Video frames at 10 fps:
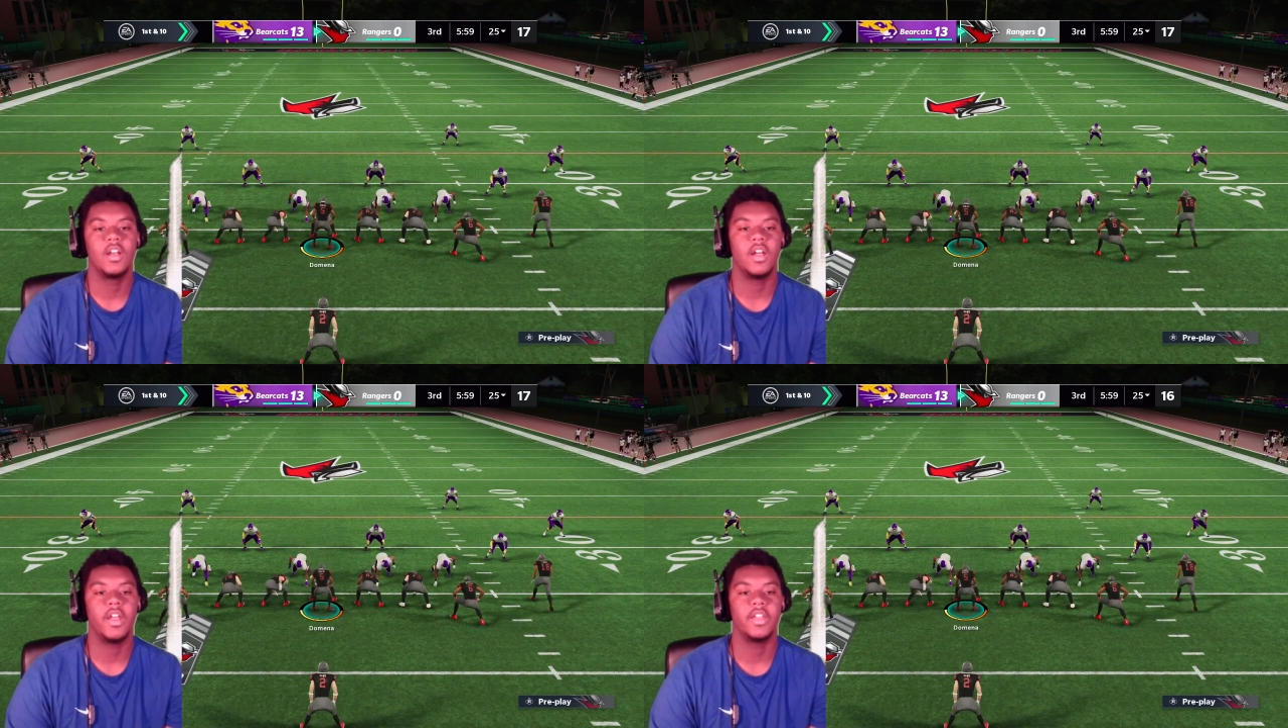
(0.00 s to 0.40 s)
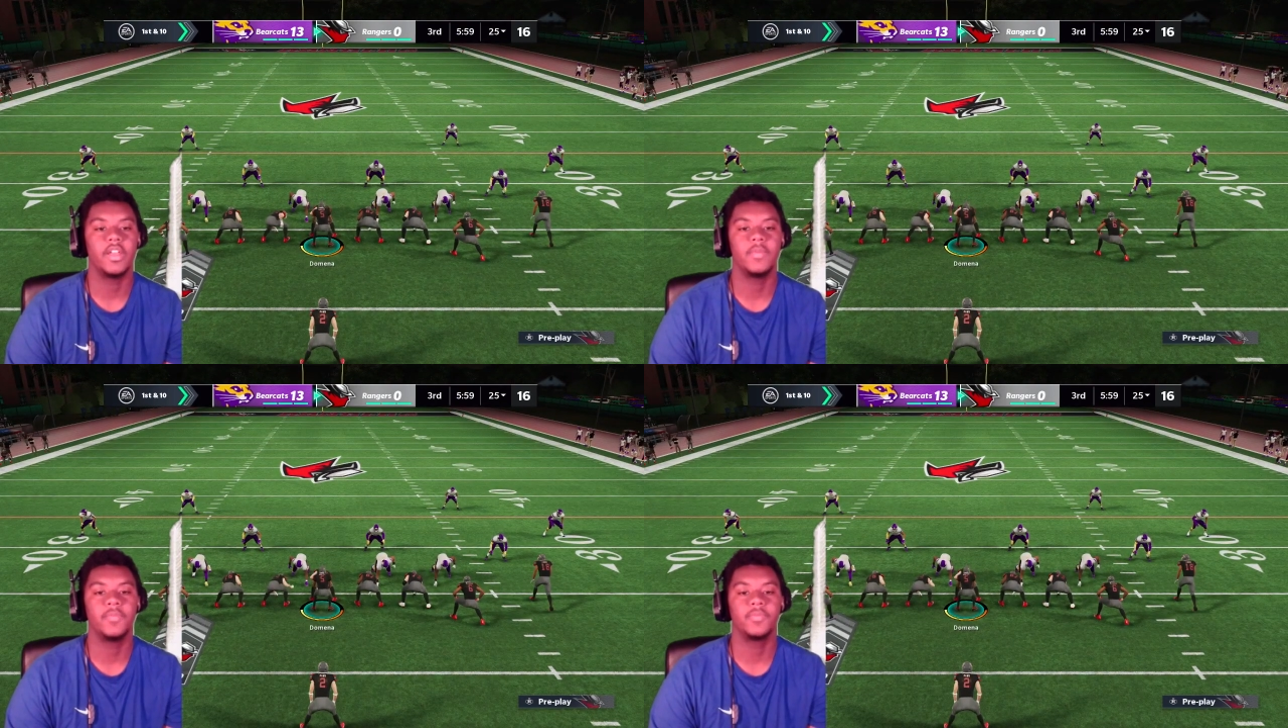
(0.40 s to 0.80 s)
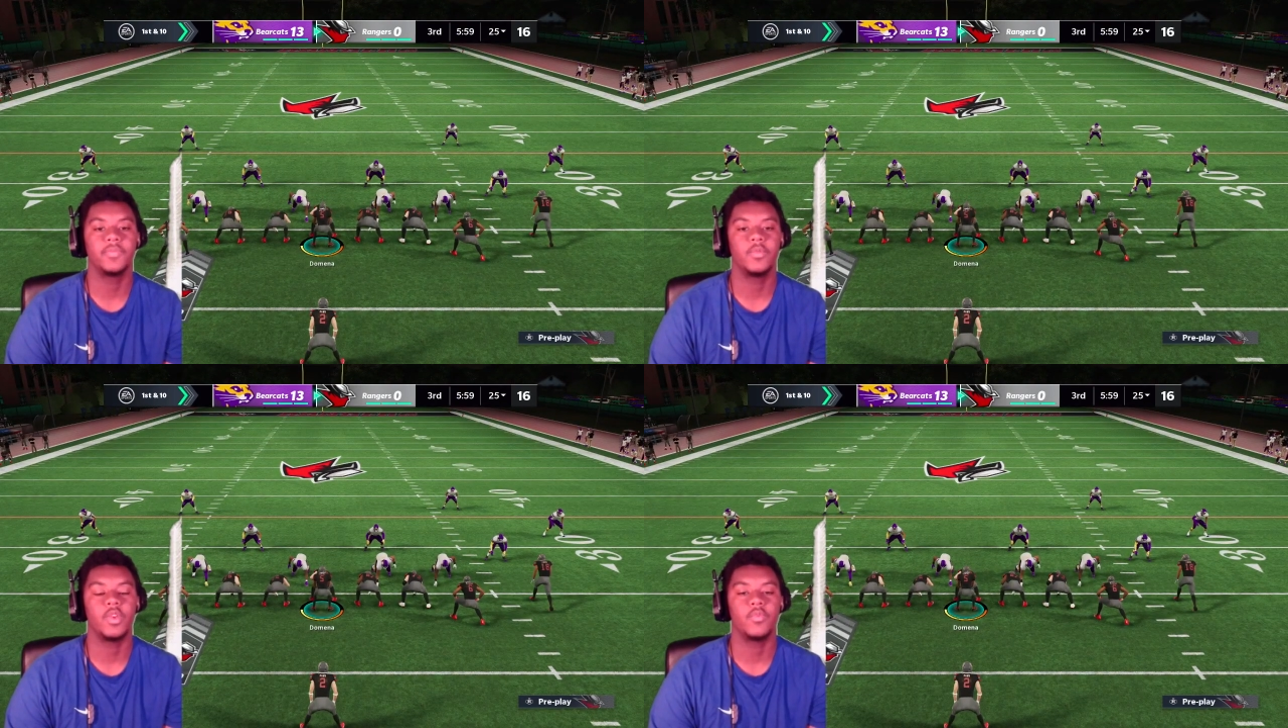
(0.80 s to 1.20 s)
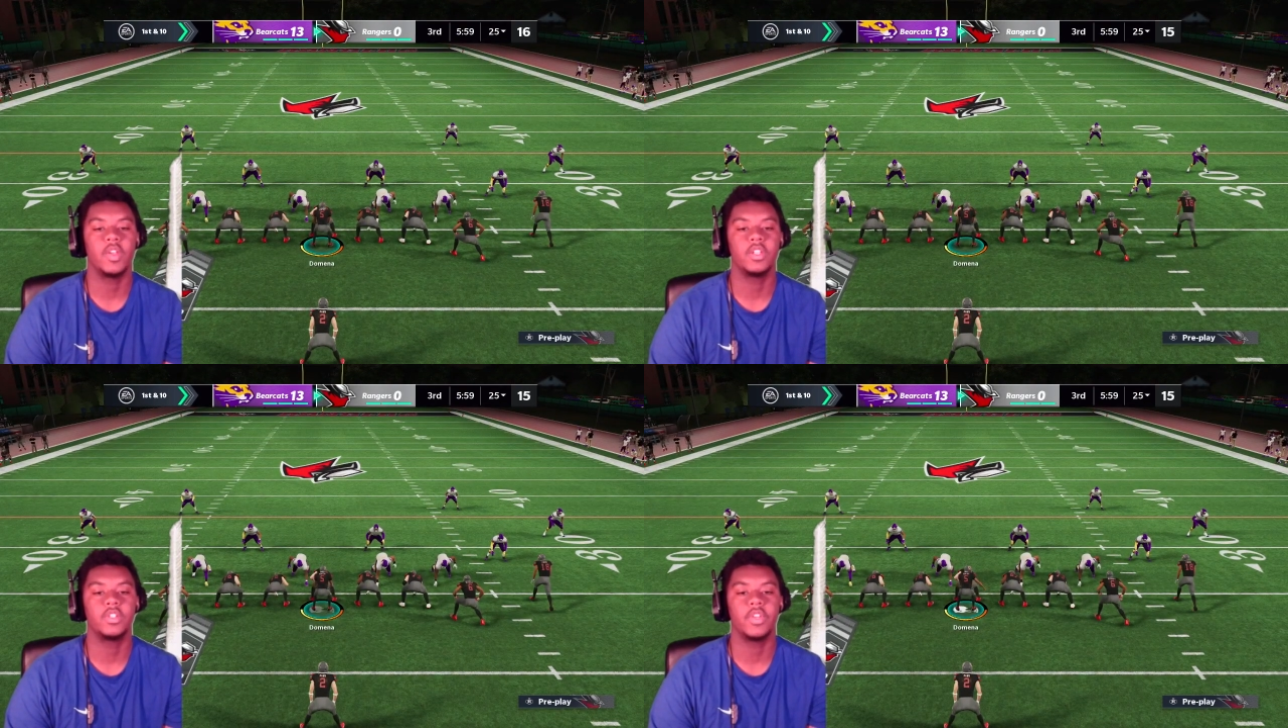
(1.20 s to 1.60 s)
All right, up. We're going to
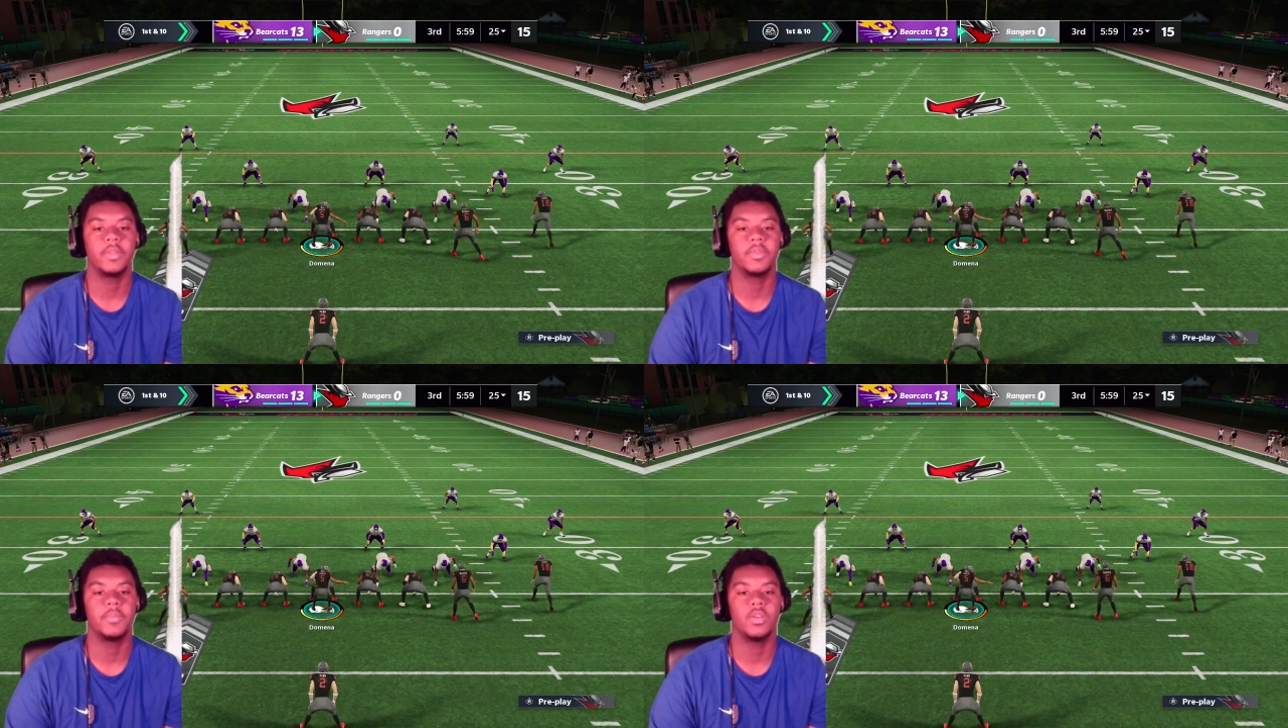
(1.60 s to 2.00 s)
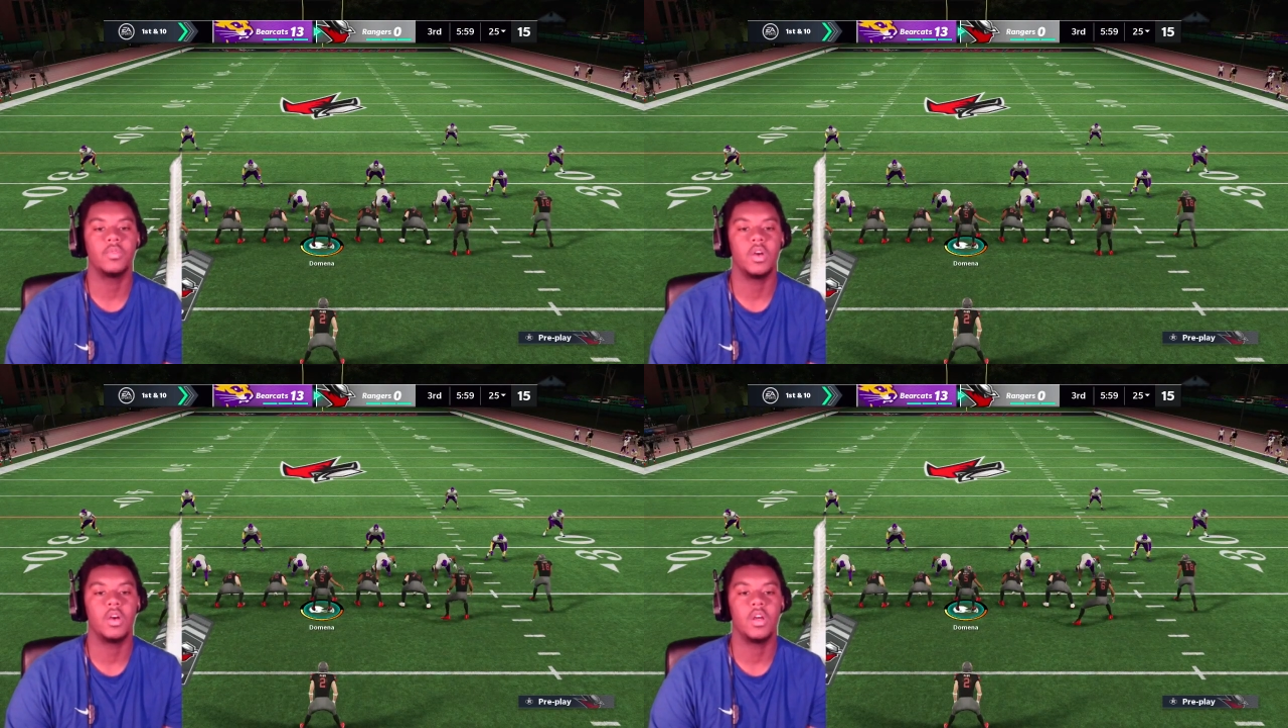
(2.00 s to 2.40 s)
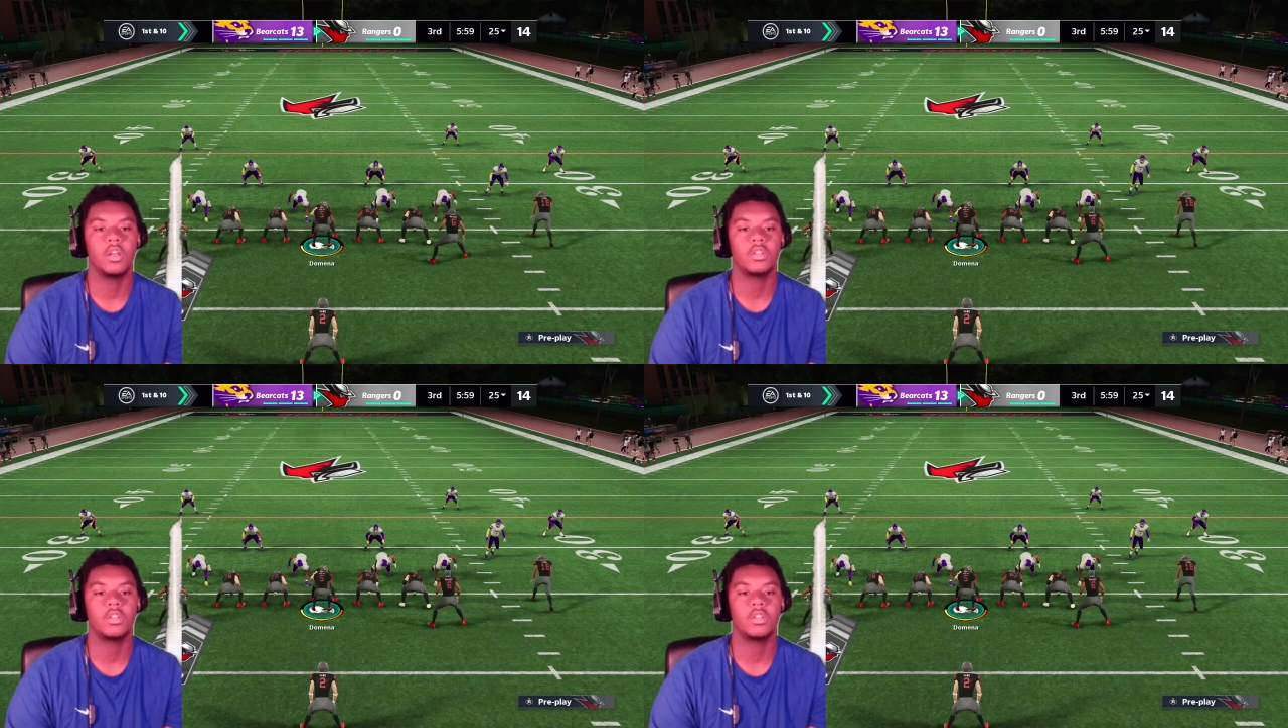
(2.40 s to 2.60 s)
run this straight up the middle with Hawk.